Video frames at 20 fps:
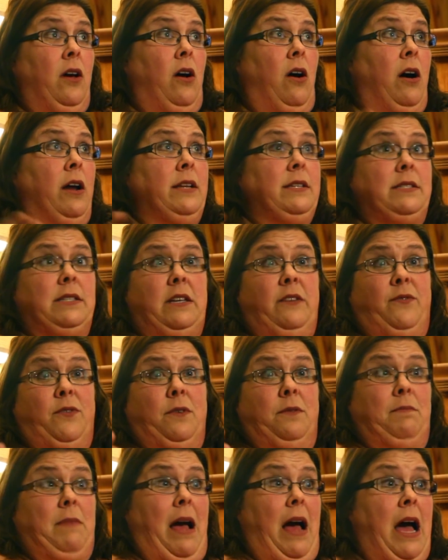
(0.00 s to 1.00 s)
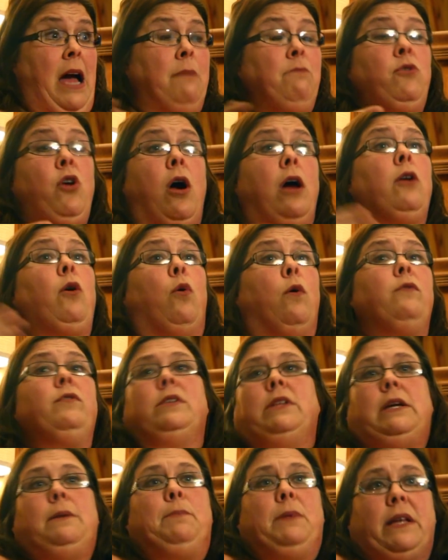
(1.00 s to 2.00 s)
honestly, I'm not
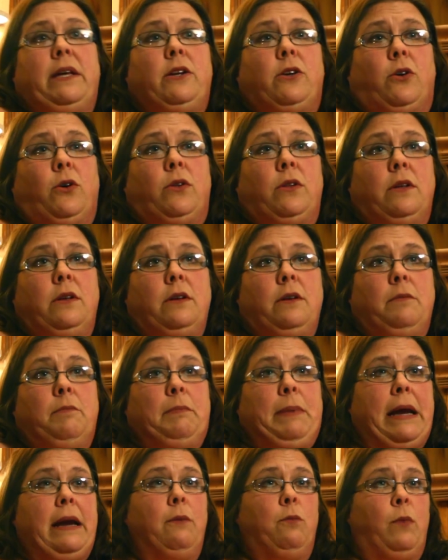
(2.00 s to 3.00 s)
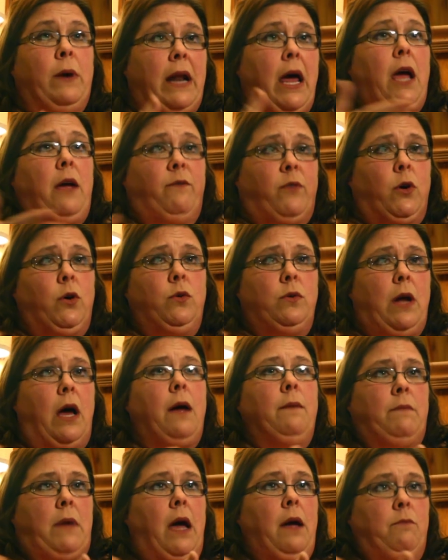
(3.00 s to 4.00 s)
overly political. But when I vote,
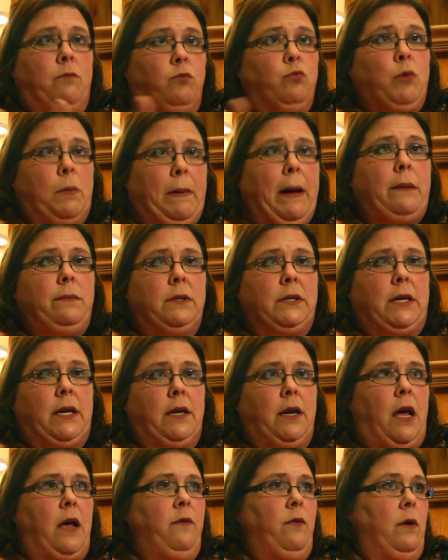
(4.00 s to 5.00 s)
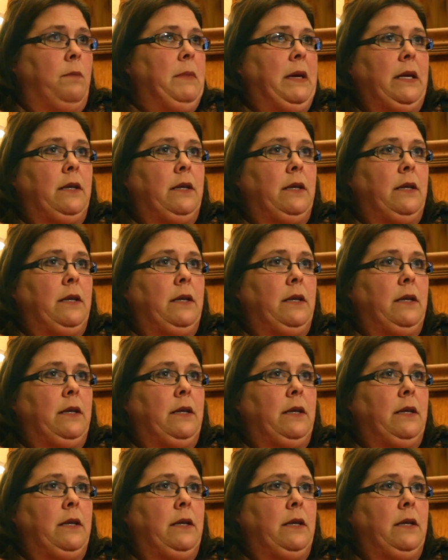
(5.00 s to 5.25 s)
I'm Republican. I've